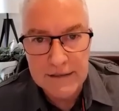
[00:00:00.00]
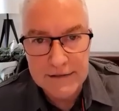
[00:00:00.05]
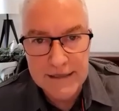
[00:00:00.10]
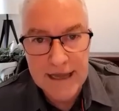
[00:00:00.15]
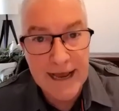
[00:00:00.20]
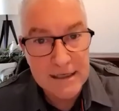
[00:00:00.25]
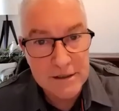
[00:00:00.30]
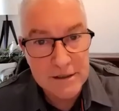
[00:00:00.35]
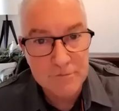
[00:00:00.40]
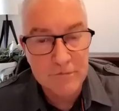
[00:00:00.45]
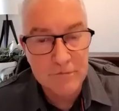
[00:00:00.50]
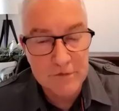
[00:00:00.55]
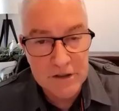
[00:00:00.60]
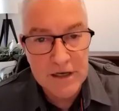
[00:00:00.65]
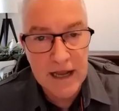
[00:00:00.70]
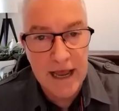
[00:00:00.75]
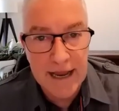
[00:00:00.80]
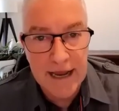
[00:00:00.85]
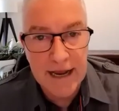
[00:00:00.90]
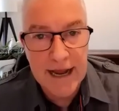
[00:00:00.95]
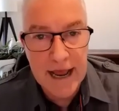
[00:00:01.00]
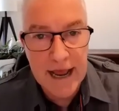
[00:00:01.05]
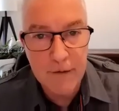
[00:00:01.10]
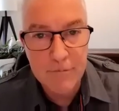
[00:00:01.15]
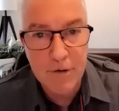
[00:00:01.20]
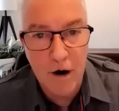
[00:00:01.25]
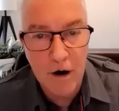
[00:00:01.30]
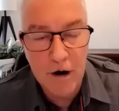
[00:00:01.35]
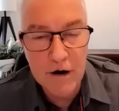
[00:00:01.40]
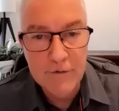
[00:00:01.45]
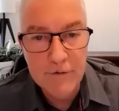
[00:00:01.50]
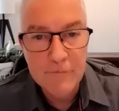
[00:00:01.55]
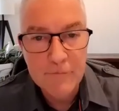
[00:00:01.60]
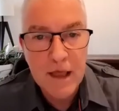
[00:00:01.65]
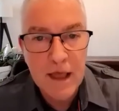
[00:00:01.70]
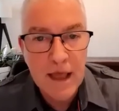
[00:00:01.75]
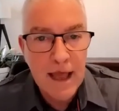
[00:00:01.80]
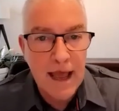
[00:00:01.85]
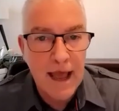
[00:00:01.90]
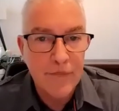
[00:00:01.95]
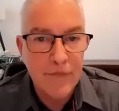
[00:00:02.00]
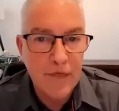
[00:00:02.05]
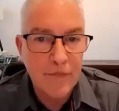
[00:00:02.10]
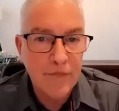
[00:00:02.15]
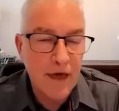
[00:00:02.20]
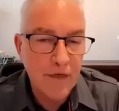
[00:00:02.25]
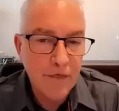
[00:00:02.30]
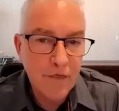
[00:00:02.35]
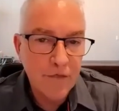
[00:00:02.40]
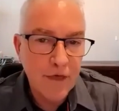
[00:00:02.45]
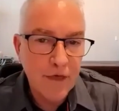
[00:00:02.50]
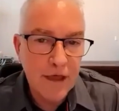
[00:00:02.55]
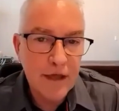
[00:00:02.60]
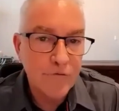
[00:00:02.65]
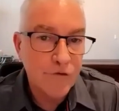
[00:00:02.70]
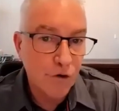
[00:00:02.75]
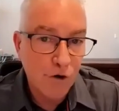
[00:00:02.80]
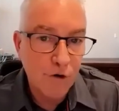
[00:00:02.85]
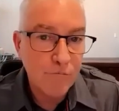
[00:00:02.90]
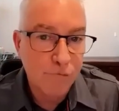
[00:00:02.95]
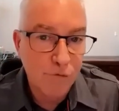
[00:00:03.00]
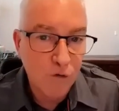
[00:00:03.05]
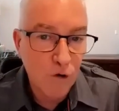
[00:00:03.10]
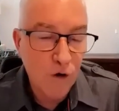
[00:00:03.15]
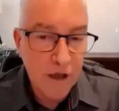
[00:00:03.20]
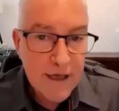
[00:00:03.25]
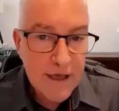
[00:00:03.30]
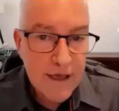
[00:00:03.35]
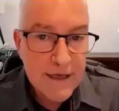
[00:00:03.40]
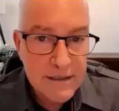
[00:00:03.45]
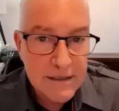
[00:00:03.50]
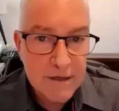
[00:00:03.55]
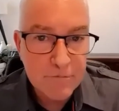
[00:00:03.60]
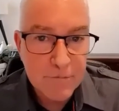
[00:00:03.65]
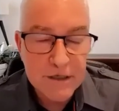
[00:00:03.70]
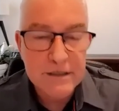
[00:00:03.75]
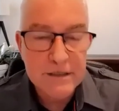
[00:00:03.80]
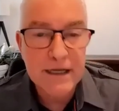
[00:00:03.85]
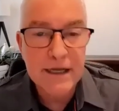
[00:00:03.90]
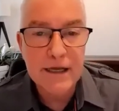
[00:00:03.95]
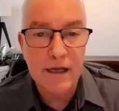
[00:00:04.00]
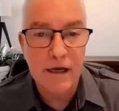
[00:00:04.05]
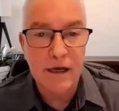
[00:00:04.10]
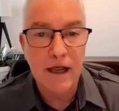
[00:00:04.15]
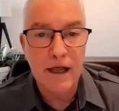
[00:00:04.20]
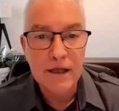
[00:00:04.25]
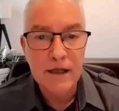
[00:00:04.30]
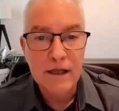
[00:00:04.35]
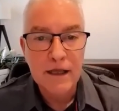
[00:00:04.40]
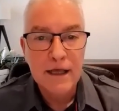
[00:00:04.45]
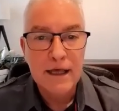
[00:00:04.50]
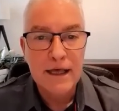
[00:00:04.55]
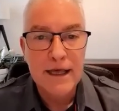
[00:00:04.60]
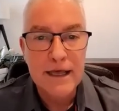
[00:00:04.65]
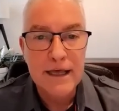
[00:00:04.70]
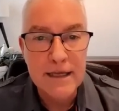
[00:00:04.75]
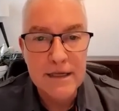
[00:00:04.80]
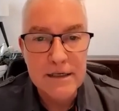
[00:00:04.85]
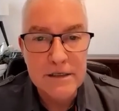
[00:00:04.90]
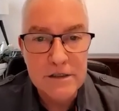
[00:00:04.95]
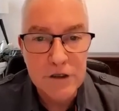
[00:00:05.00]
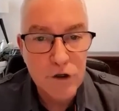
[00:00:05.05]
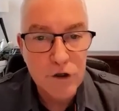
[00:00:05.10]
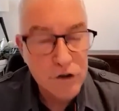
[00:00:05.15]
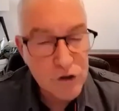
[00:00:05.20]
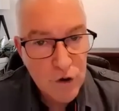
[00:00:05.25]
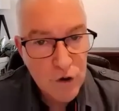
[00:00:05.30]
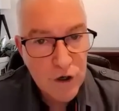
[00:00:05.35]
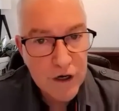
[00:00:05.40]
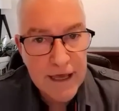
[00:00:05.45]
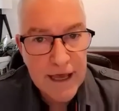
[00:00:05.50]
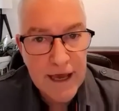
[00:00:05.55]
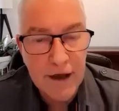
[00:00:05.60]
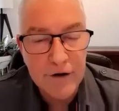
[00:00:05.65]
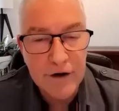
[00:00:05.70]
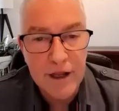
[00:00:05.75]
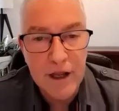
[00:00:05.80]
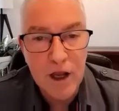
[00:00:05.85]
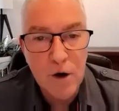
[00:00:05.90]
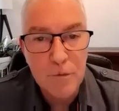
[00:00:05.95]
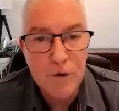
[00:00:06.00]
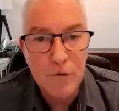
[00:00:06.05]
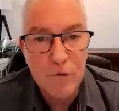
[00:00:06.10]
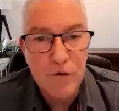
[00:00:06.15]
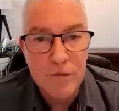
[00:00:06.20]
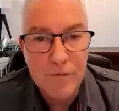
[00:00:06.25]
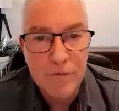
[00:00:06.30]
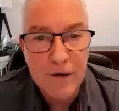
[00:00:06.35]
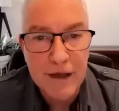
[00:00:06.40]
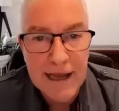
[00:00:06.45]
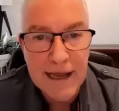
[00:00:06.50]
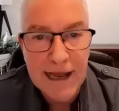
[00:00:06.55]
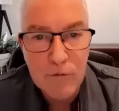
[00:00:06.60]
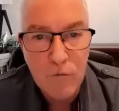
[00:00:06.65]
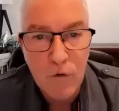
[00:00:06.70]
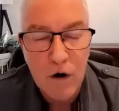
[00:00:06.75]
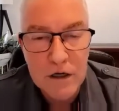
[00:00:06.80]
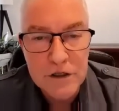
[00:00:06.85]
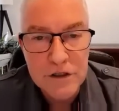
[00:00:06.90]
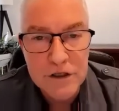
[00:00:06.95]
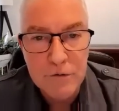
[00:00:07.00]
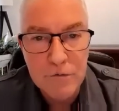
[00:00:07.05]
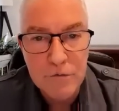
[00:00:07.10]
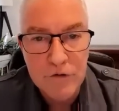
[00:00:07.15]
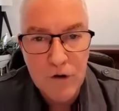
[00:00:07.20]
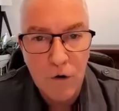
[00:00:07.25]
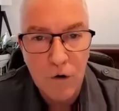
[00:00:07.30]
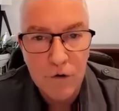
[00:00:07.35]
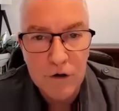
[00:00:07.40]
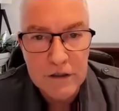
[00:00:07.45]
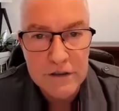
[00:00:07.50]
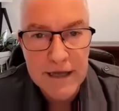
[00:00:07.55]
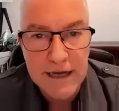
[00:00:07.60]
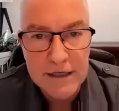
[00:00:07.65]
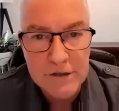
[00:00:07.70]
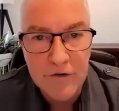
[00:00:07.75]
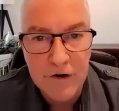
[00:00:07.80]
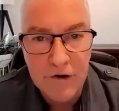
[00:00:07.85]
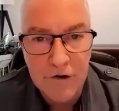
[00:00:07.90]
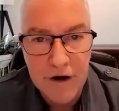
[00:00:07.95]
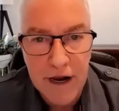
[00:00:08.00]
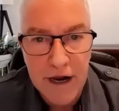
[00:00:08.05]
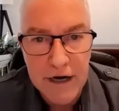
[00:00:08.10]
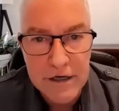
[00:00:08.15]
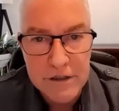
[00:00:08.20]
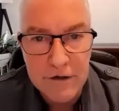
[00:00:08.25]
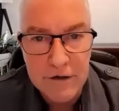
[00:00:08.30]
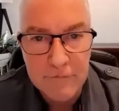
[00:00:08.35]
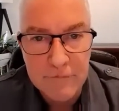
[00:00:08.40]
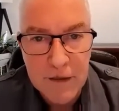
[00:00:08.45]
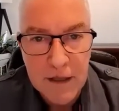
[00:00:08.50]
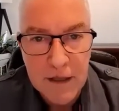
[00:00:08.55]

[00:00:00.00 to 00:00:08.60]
tax staying in our pocket. And then the other thing, if you're employees in particular, is use a good accountant to help you with the PAYG, withholding tax variation.